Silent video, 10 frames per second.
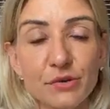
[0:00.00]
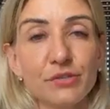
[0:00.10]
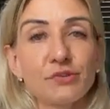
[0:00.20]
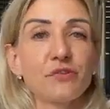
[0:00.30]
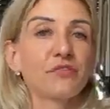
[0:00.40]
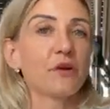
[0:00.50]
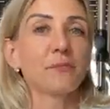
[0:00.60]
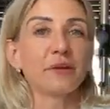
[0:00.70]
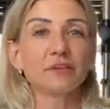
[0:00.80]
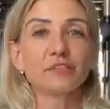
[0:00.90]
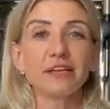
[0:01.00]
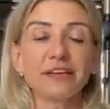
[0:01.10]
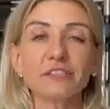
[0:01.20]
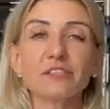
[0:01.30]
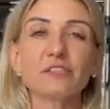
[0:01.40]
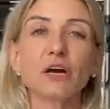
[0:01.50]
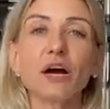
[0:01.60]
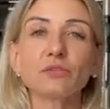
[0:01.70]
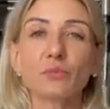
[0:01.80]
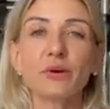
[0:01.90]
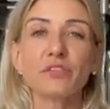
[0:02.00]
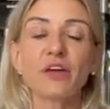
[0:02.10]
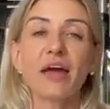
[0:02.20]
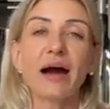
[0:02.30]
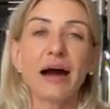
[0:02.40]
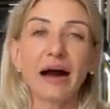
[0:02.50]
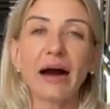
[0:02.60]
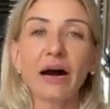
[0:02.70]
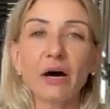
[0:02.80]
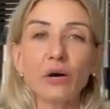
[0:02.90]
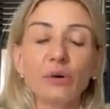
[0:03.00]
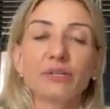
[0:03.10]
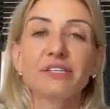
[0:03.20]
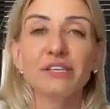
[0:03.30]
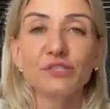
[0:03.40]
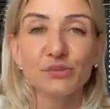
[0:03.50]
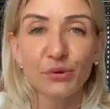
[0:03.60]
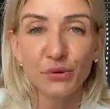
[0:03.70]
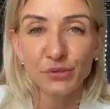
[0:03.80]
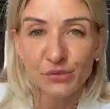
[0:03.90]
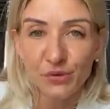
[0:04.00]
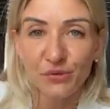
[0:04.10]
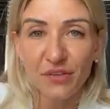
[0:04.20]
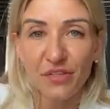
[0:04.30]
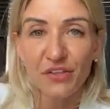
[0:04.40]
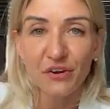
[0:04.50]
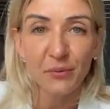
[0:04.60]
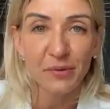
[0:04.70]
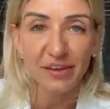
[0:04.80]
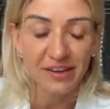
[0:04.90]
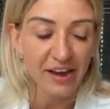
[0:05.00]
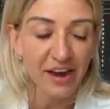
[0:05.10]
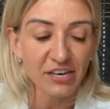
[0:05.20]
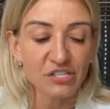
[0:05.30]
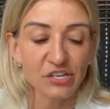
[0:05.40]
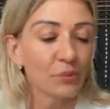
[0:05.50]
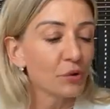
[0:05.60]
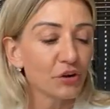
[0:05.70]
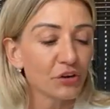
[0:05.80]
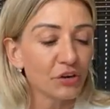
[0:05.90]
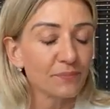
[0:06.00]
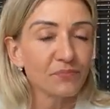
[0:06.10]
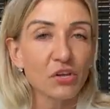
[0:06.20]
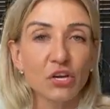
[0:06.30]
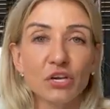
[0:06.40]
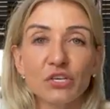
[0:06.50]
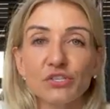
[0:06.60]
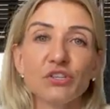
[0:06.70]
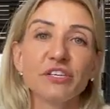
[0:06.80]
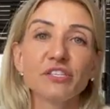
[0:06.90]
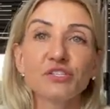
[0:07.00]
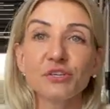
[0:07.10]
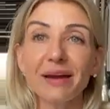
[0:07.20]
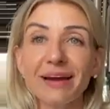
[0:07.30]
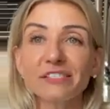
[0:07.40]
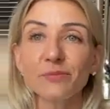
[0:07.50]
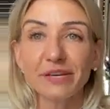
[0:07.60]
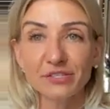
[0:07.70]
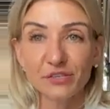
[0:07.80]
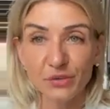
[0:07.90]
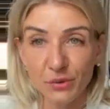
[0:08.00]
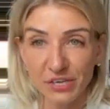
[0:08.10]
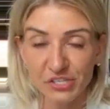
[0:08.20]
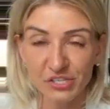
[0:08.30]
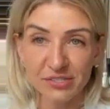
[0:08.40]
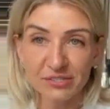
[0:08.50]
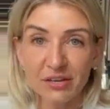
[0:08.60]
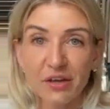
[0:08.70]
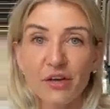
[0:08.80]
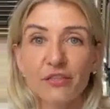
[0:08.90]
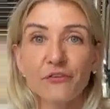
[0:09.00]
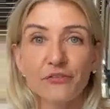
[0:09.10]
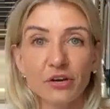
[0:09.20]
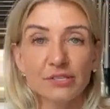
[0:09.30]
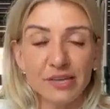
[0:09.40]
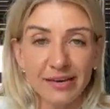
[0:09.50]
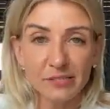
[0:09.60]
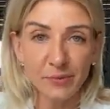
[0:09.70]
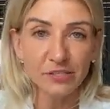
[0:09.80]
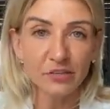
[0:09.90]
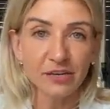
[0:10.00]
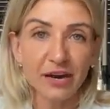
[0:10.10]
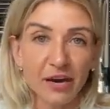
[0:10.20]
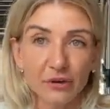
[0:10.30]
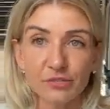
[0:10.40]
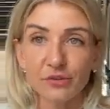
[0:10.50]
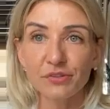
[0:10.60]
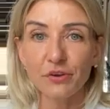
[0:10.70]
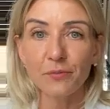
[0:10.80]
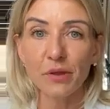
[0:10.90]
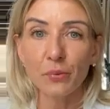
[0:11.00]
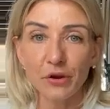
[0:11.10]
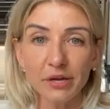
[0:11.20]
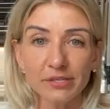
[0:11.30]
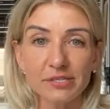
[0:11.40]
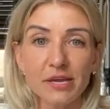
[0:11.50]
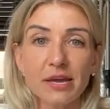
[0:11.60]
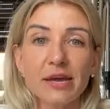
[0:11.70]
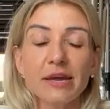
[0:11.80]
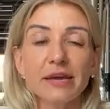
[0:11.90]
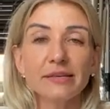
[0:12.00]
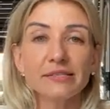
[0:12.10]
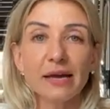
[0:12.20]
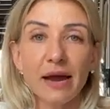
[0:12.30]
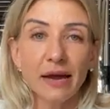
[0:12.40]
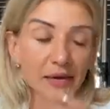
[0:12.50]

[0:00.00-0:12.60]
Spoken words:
ozone therapy? So let's start with, how does ozone therapy actually work? So there's 2 aspects to the question. The first aspect on how ozone therapy works is,